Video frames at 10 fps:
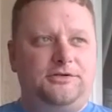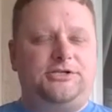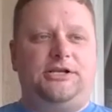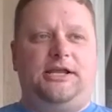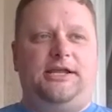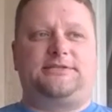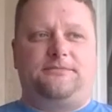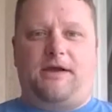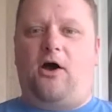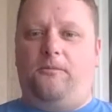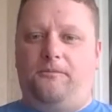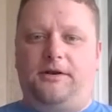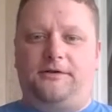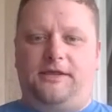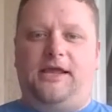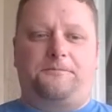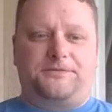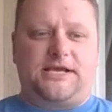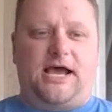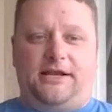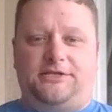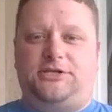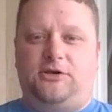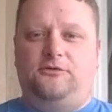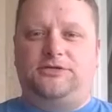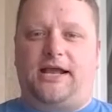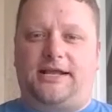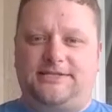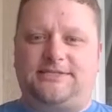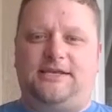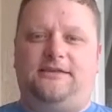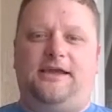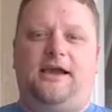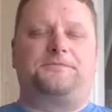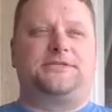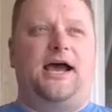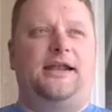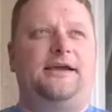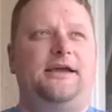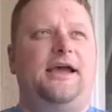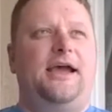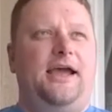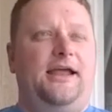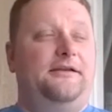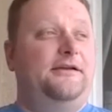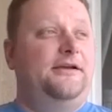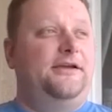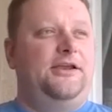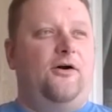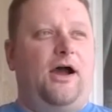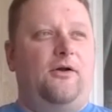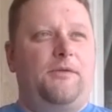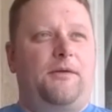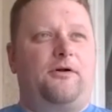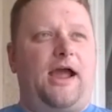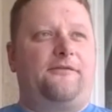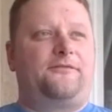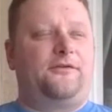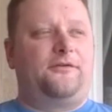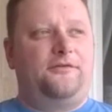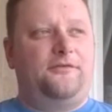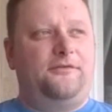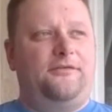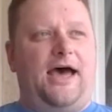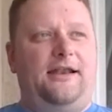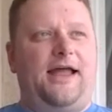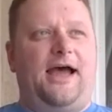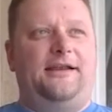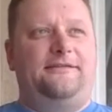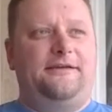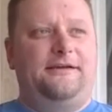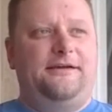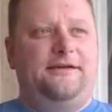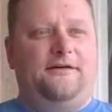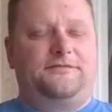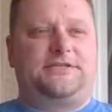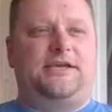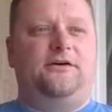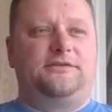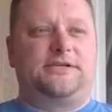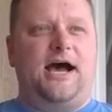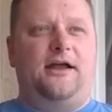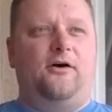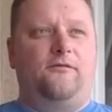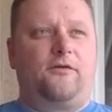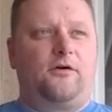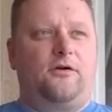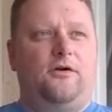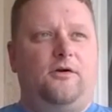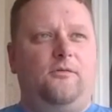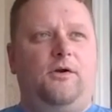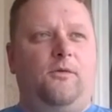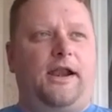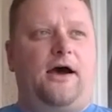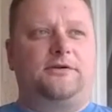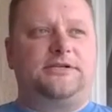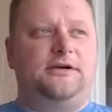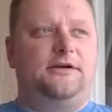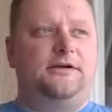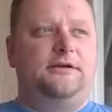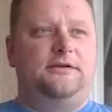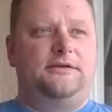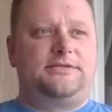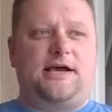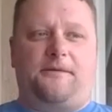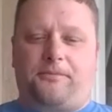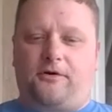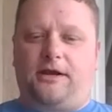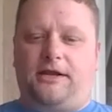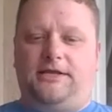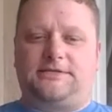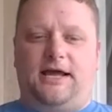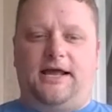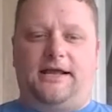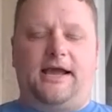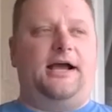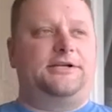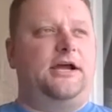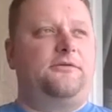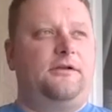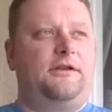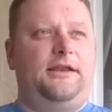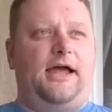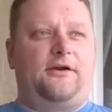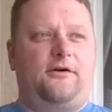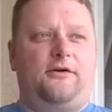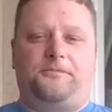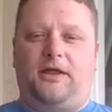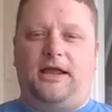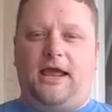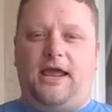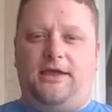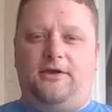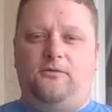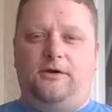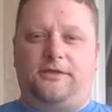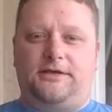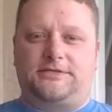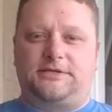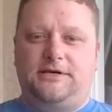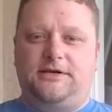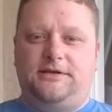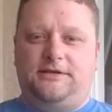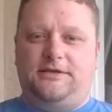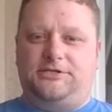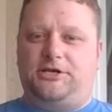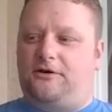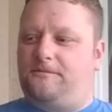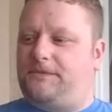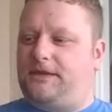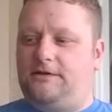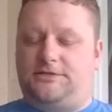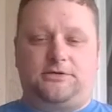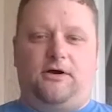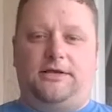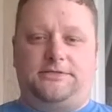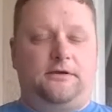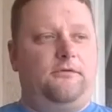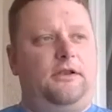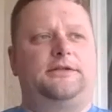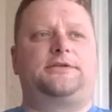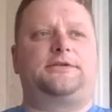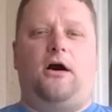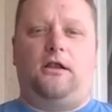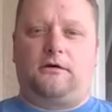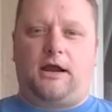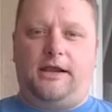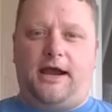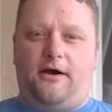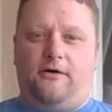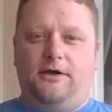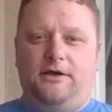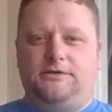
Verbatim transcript: She needs some help, but the upside is huge. I can see the upside, and you know I remember after that night of skills got over, we went out to supper, and he's like, "Gosh, I'd really like her to play AAU with us this year." And so I said, "Well, let's call her right now."